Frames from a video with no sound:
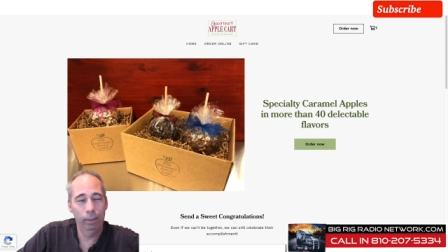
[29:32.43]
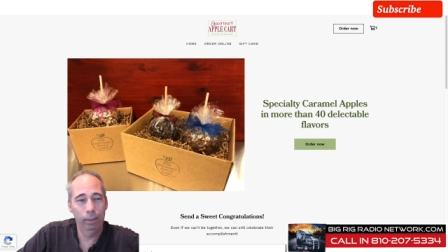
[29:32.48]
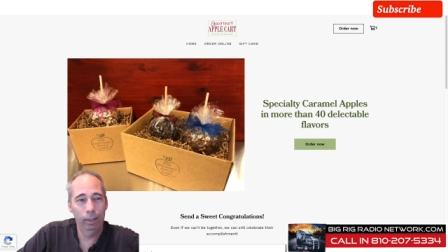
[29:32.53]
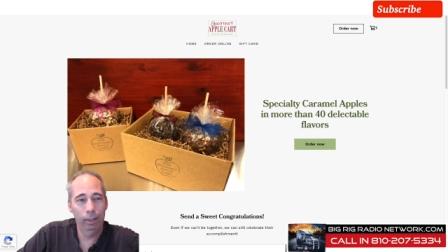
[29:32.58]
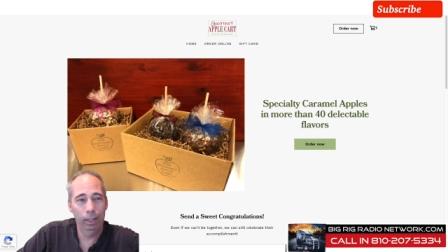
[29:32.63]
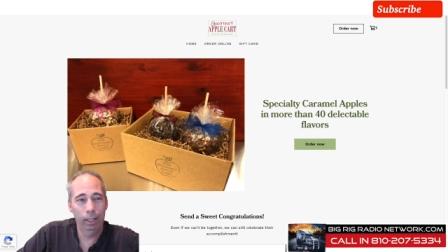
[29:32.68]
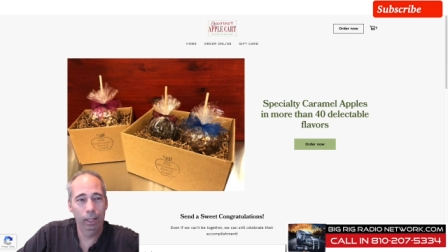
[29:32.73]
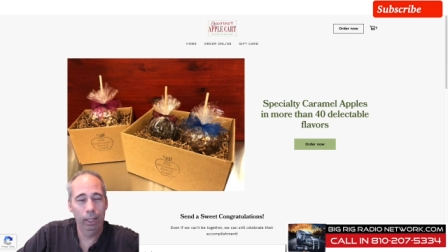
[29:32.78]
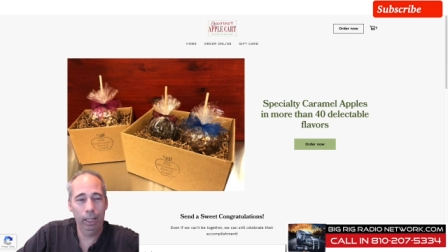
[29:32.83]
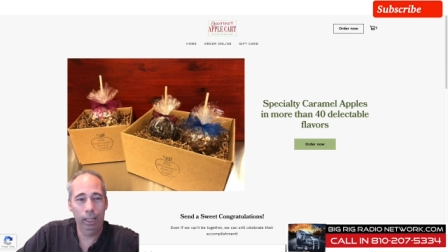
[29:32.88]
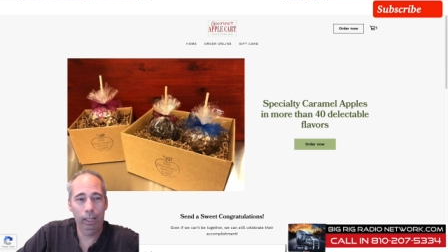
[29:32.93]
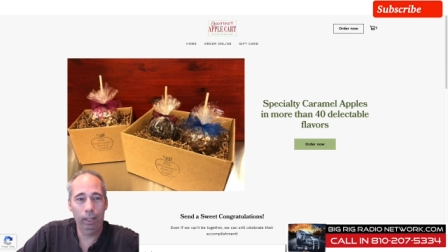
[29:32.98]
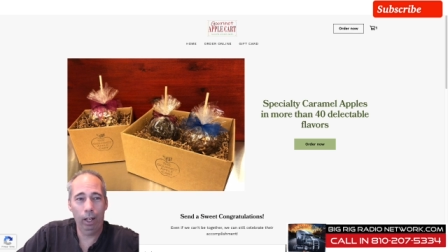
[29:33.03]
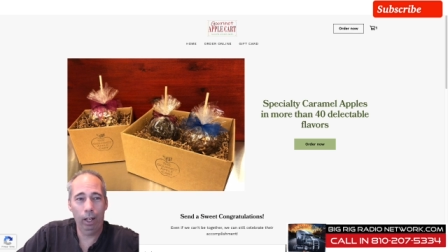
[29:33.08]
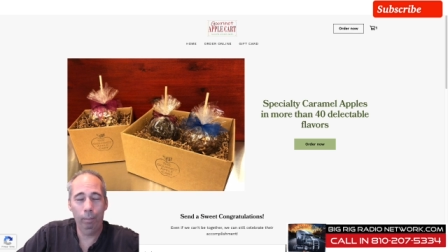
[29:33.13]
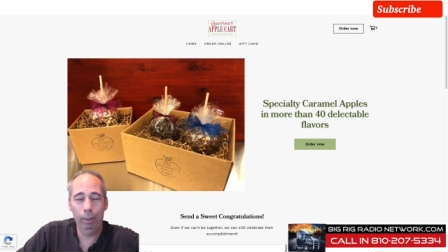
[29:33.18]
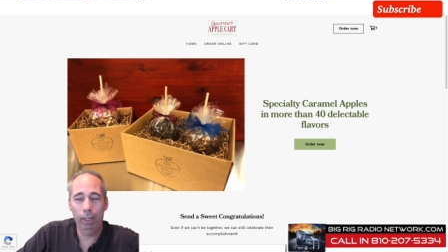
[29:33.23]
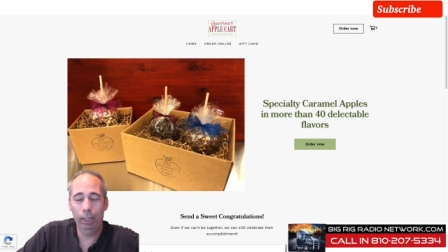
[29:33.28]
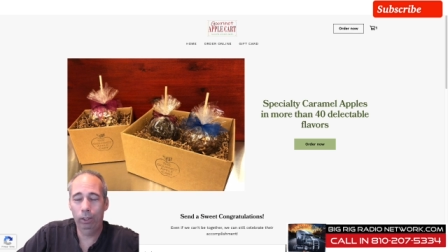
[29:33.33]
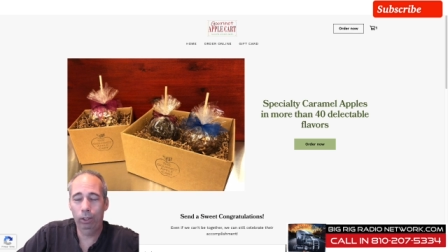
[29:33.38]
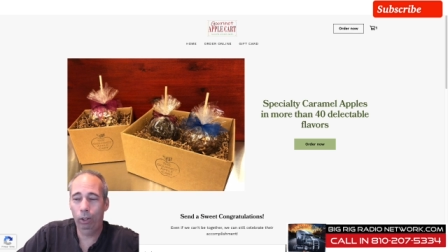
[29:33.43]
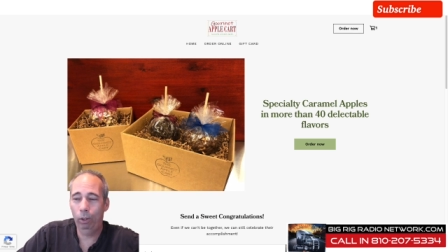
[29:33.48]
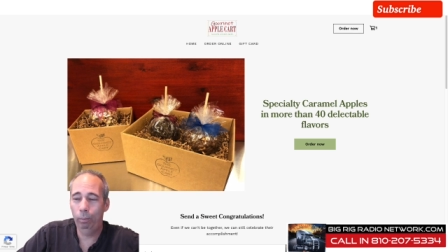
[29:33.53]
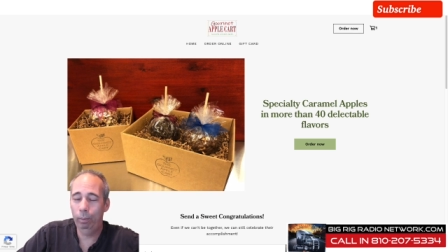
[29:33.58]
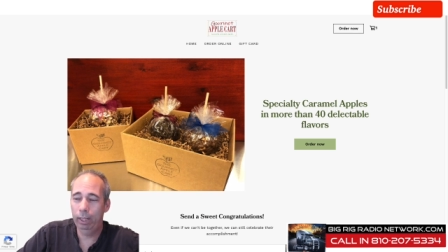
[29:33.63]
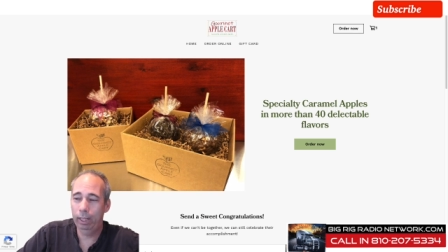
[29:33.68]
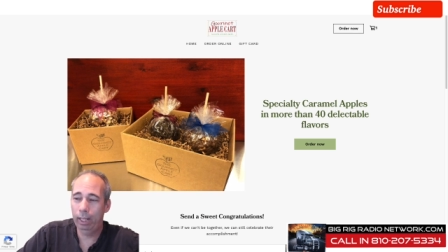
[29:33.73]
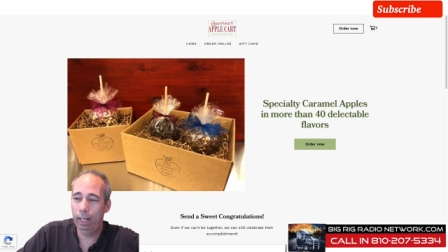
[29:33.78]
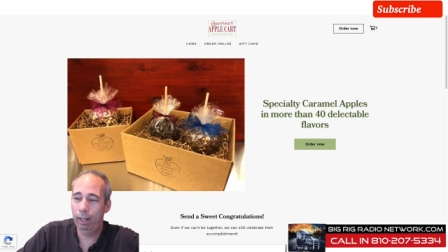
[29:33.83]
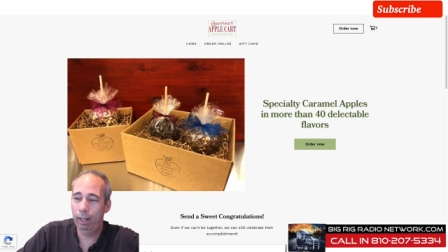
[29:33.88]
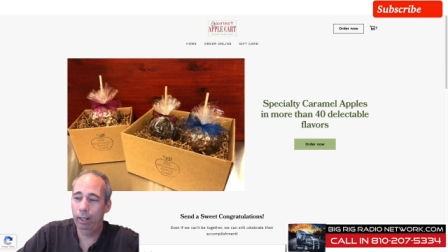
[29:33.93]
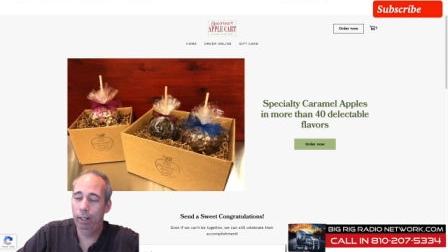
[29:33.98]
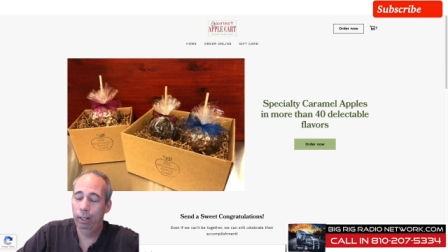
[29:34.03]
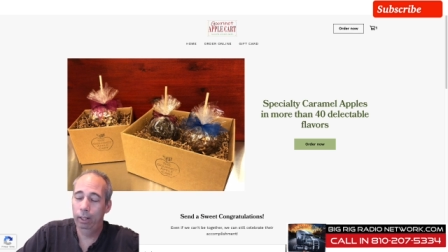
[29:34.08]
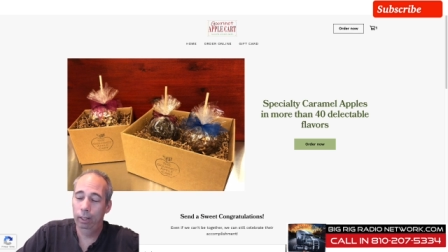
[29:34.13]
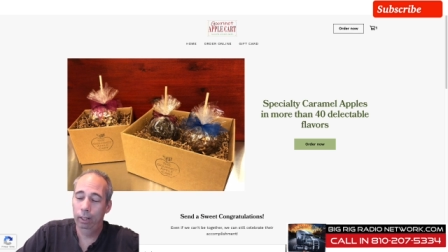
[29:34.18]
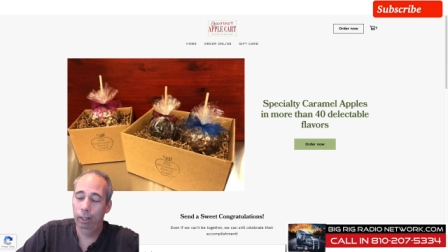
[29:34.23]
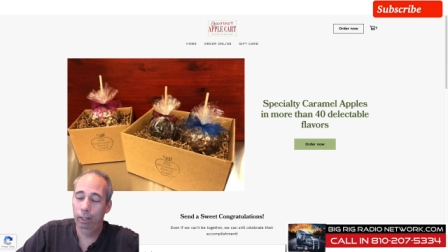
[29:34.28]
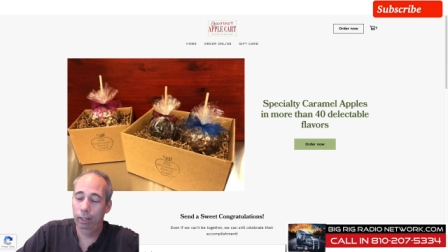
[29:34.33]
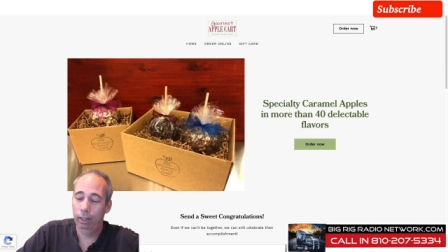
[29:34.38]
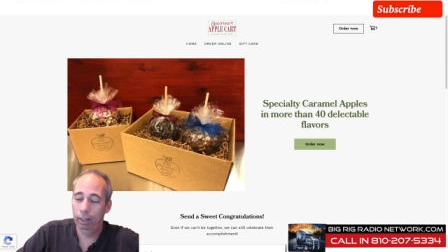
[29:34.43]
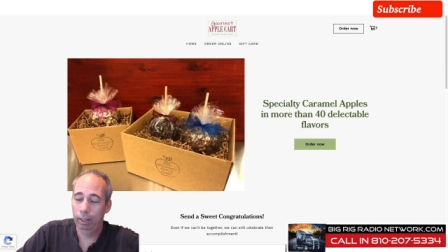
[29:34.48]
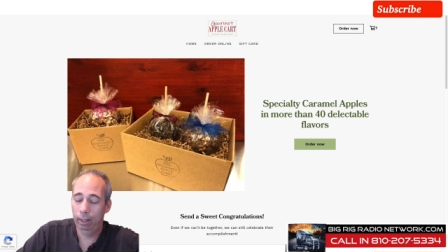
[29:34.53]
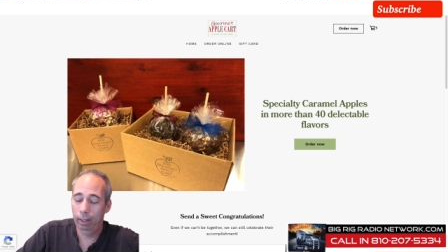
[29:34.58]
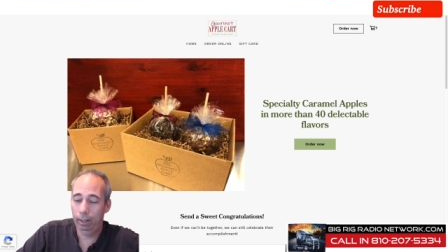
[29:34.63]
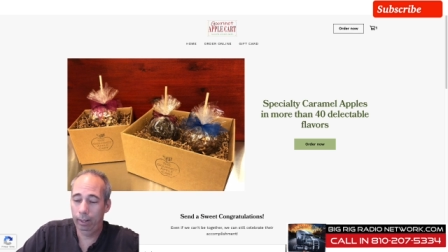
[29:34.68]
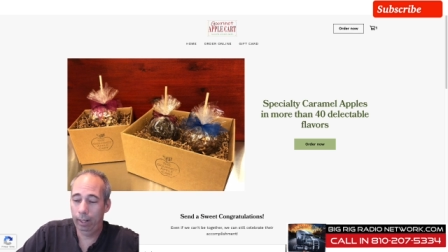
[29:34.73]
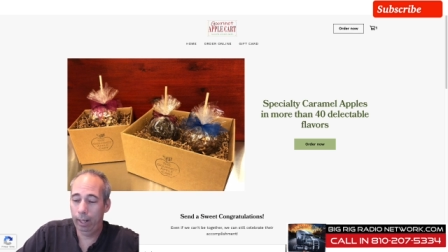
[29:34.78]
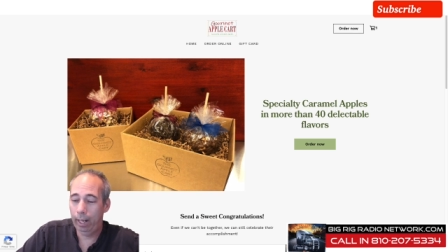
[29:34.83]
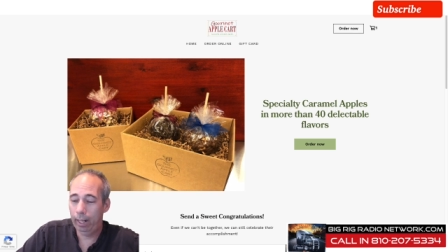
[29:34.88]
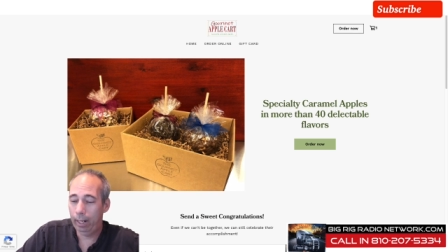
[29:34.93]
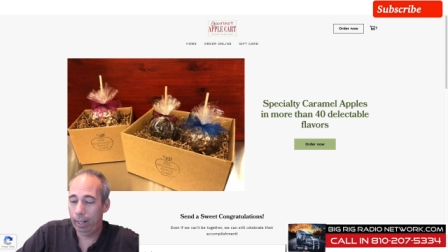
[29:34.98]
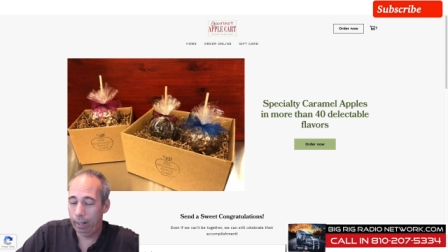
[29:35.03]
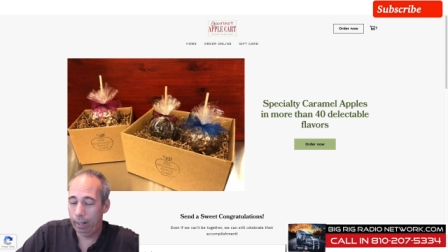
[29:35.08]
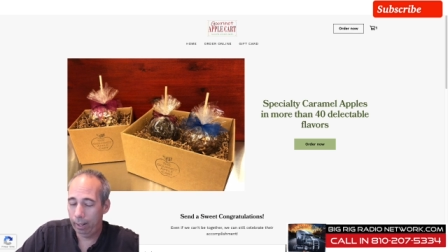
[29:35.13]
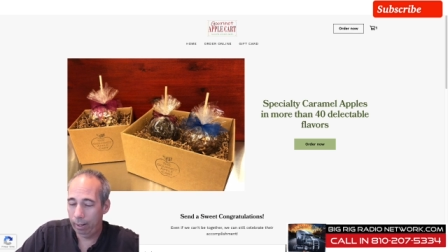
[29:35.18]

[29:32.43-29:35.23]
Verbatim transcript: He called me and told me that at